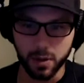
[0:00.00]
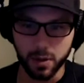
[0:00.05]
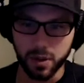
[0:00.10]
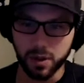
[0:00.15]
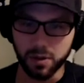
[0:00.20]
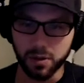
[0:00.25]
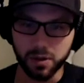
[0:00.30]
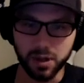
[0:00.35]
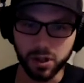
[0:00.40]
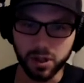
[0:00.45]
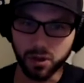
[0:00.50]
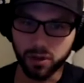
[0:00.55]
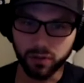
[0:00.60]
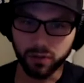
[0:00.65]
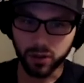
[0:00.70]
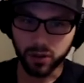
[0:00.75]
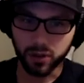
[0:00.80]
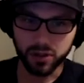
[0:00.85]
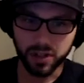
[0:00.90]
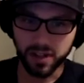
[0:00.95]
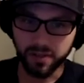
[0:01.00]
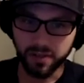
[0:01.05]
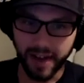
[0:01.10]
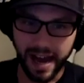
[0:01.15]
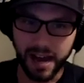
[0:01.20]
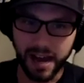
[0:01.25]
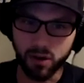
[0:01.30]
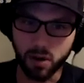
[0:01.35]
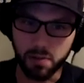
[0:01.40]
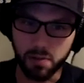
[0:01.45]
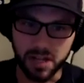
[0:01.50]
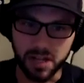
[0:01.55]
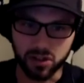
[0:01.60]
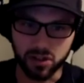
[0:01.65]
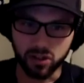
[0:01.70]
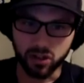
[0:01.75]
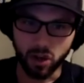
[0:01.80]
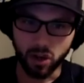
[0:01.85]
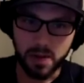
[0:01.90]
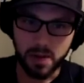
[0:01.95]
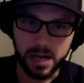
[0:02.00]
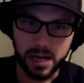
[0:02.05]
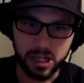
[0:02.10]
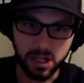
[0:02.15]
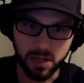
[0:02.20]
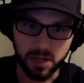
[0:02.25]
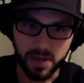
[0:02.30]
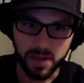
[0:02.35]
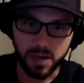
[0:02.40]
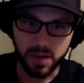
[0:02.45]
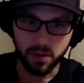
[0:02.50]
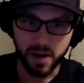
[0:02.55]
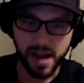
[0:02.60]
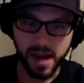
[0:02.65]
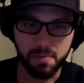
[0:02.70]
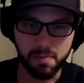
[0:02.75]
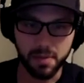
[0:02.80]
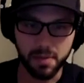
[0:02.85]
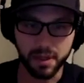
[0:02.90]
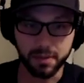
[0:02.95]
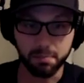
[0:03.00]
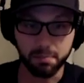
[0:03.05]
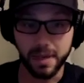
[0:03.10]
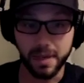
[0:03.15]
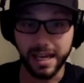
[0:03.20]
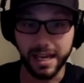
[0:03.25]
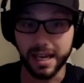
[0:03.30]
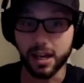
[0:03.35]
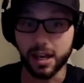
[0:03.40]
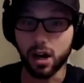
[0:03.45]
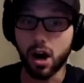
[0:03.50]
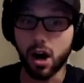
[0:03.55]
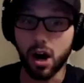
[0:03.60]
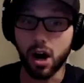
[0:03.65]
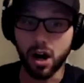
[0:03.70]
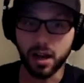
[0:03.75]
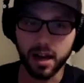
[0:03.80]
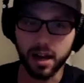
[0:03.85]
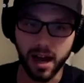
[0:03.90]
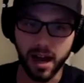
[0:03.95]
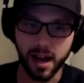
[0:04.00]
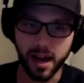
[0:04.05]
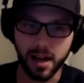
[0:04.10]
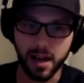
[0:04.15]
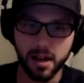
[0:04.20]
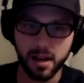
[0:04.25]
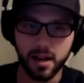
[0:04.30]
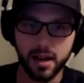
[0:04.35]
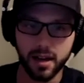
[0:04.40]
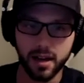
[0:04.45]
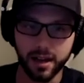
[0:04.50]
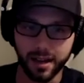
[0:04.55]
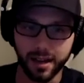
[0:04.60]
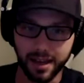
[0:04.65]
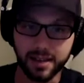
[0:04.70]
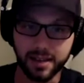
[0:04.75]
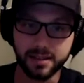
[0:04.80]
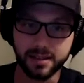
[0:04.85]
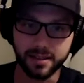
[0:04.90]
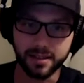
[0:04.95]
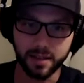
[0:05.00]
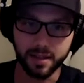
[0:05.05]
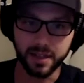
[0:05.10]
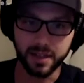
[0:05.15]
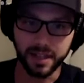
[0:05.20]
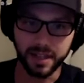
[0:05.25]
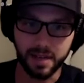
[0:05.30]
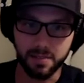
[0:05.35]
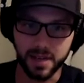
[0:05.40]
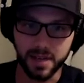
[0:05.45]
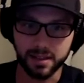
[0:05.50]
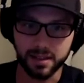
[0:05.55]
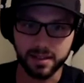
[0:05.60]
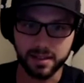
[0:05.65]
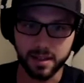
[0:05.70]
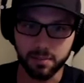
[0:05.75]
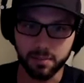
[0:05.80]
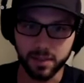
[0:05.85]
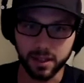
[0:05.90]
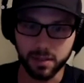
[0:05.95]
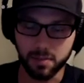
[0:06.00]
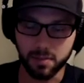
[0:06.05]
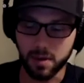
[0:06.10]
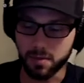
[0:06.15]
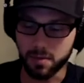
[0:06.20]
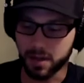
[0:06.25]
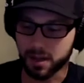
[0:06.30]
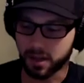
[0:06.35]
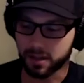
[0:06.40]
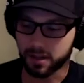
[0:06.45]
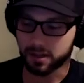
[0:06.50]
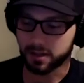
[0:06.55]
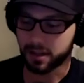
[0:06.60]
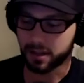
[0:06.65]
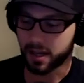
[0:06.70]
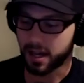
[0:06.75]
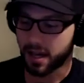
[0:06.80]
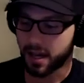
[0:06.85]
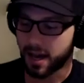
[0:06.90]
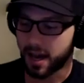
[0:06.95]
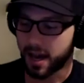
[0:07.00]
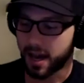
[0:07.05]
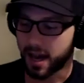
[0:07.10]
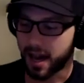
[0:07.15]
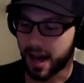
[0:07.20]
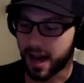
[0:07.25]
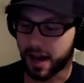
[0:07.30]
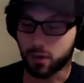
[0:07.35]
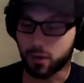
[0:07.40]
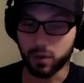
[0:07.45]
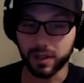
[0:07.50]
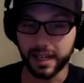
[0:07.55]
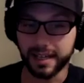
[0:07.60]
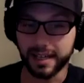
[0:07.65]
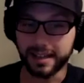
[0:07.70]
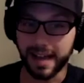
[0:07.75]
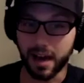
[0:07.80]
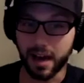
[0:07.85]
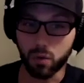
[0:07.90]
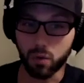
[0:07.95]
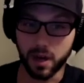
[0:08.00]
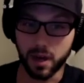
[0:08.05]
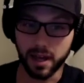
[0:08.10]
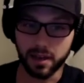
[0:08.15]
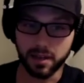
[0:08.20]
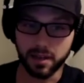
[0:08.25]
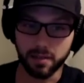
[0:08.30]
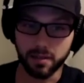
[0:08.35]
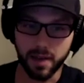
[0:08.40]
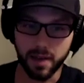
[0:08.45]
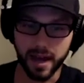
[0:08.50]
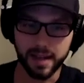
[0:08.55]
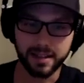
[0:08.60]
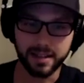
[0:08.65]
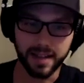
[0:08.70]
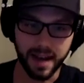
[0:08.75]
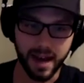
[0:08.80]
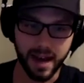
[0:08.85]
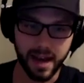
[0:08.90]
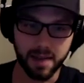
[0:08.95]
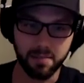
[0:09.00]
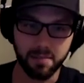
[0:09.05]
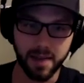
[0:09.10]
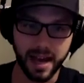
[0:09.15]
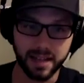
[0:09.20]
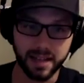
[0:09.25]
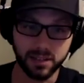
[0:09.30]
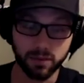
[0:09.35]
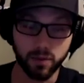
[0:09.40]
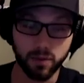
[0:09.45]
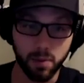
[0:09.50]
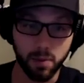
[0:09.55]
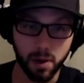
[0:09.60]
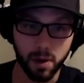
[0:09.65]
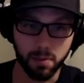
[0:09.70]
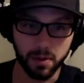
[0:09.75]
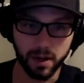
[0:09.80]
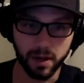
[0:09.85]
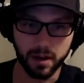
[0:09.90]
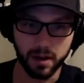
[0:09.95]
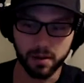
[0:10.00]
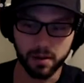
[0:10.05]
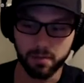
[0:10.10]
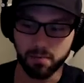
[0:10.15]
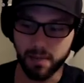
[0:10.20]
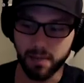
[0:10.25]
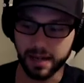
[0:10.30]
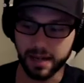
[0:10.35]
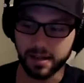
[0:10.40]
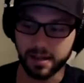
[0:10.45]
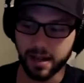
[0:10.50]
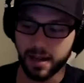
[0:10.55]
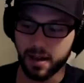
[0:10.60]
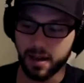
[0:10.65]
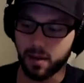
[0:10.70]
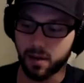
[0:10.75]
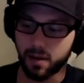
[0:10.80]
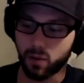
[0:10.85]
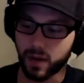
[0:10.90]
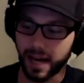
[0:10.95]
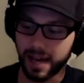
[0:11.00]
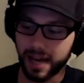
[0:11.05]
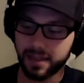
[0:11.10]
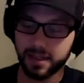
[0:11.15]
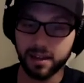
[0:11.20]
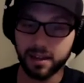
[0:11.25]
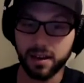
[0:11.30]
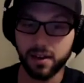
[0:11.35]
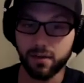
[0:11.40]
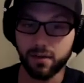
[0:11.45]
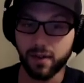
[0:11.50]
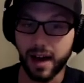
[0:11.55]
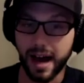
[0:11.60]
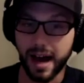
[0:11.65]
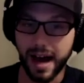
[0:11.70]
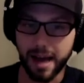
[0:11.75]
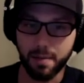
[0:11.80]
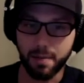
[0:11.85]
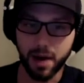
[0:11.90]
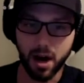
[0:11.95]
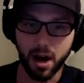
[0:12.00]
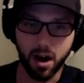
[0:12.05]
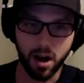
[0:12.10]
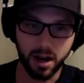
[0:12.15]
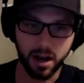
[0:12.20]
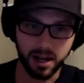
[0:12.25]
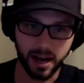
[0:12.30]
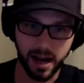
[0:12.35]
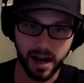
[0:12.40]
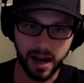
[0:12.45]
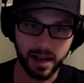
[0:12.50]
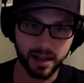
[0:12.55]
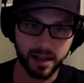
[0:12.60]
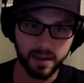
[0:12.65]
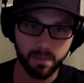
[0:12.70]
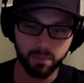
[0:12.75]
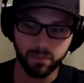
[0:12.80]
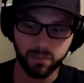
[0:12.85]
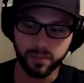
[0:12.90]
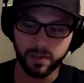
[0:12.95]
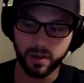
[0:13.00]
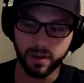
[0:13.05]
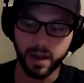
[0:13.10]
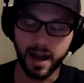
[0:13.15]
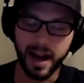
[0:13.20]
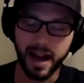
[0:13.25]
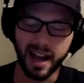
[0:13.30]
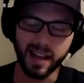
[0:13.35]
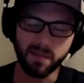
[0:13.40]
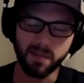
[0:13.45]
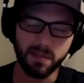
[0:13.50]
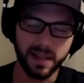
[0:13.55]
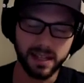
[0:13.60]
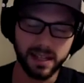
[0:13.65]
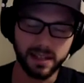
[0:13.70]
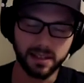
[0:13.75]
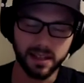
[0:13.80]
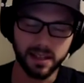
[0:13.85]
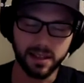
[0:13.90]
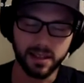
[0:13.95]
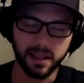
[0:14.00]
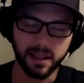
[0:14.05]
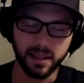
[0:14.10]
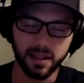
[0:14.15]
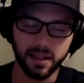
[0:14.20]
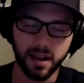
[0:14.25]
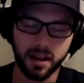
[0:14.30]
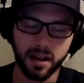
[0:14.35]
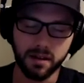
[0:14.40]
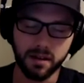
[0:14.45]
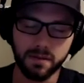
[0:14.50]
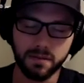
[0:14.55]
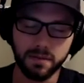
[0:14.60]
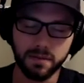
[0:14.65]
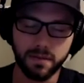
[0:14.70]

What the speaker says: the University of Iowa means so much to me, right? But being a Hawkeye is something that means something to me, because I relate that with my time as a football player. When I think of I'm a Hawkeye, I immediately think of